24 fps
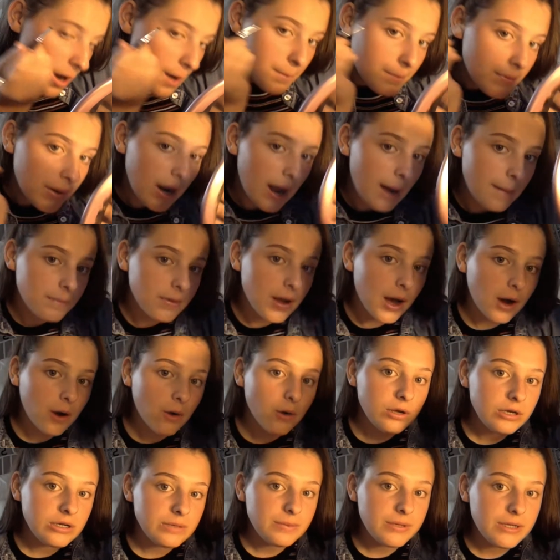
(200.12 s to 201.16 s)
But I'm not
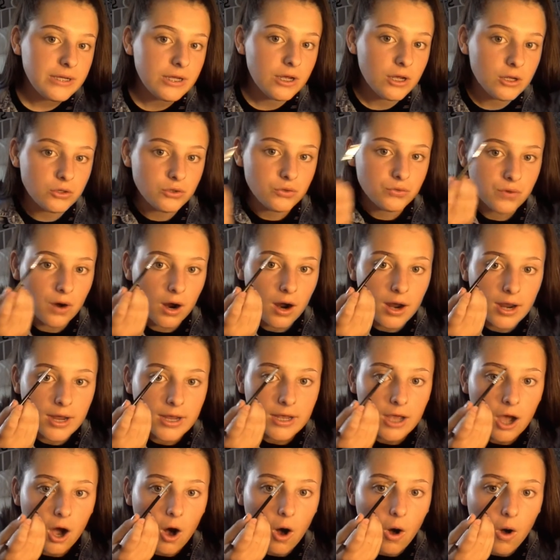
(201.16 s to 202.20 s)
going to be drawing
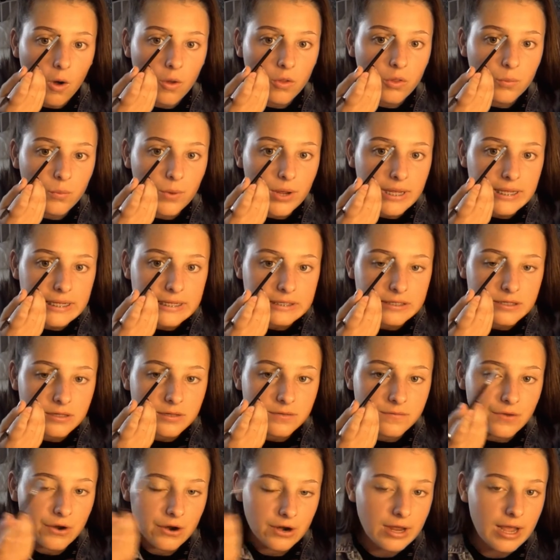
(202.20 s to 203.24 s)
all the way into the
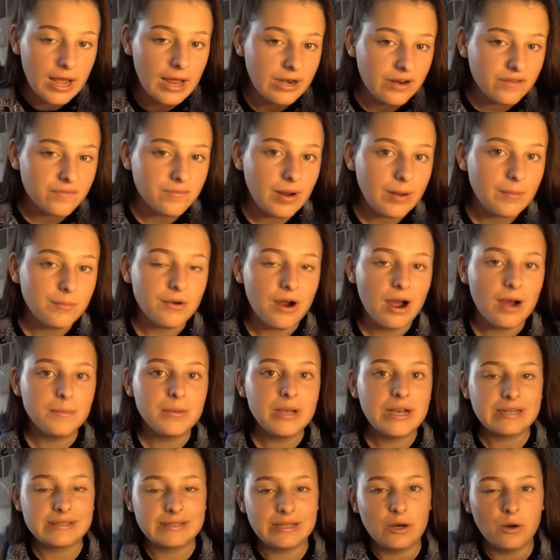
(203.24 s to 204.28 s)
very end of my brow
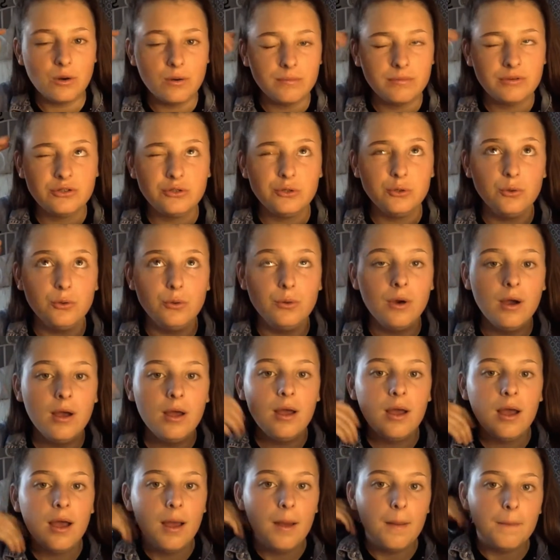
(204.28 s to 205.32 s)
because I don't want to
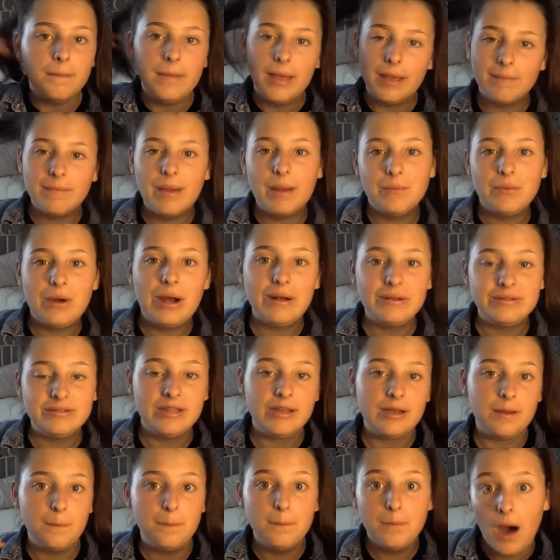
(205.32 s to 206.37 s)
make my brows
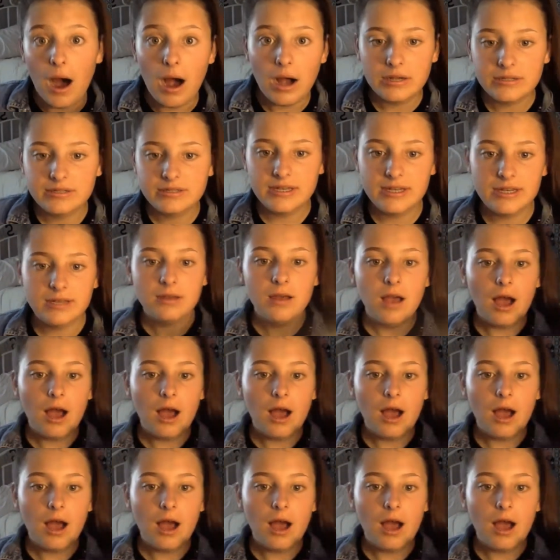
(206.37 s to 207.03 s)
look boxy.